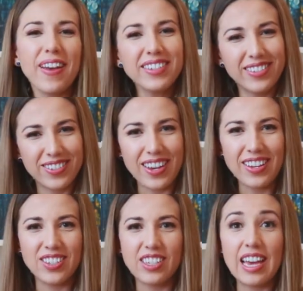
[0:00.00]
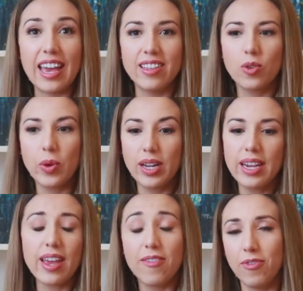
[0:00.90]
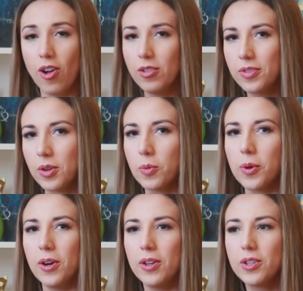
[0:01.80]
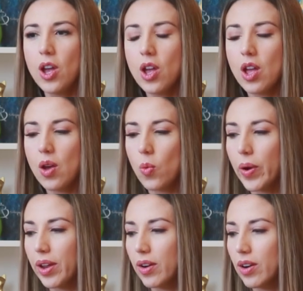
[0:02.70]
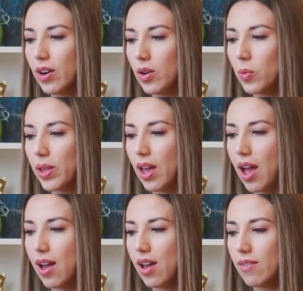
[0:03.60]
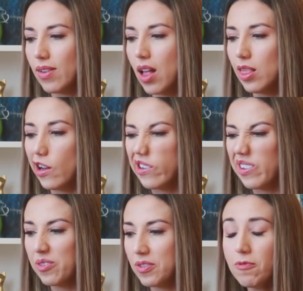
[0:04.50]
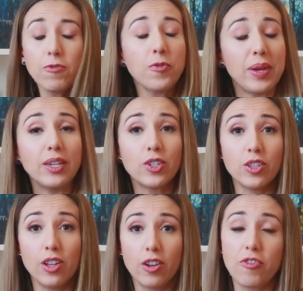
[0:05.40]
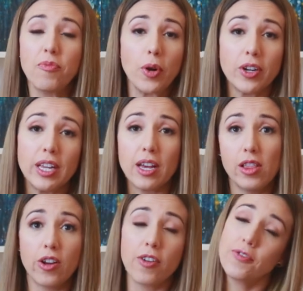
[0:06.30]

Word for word: fast-changing and quickly evolving world, where we have a lot of information, a lot of marketing, a lot